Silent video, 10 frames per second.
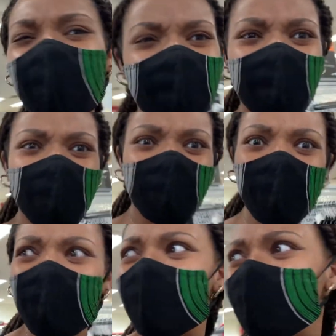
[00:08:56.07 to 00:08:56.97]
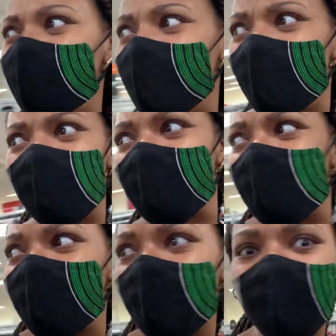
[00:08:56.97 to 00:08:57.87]
Every store, I keep losing
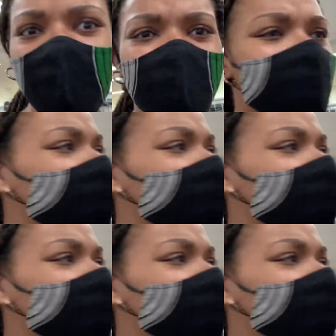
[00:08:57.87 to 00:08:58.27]
this woman.